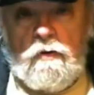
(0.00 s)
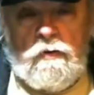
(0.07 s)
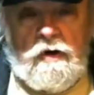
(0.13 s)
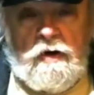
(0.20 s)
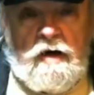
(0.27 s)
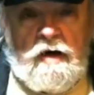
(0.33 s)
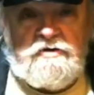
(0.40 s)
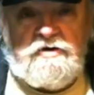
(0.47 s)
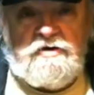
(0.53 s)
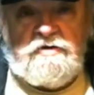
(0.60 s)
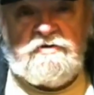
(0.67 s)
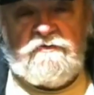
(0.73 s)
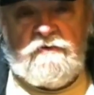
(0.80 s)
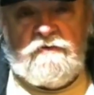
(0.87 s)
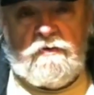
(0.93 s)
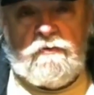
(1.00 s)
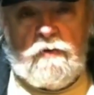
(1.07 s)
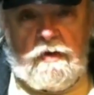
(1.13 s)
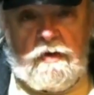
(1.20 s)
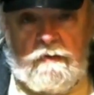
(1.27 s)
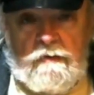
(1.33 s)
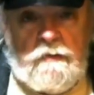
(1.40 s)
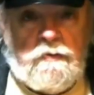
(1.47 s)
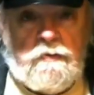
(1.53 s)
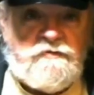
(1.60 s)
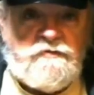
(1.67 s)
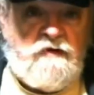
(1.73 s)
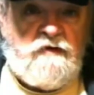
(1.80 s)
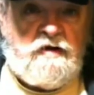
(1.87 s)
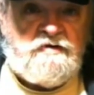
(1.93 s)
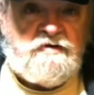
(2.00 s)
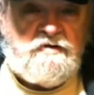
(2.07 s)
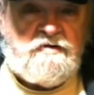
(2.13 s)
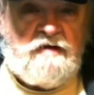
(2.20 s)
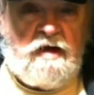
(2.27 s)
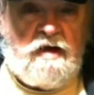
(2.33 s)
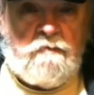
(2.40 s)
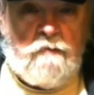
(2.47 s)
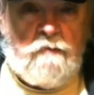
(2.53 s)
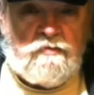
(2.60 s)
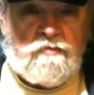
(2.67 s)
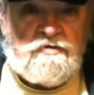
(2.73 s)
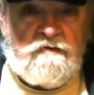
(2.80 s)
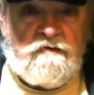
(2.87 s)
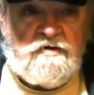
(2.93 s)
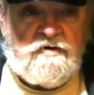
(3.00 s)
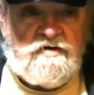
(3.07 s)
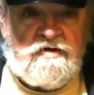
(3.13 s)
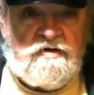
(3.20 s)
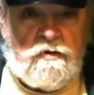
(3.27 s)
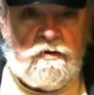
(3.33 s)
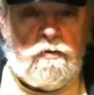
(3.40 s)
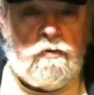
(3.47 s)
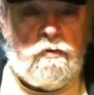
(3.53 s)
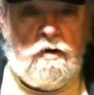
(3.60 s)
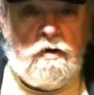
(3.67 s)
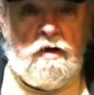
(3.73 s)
reactions if you read people's faces like most of us do.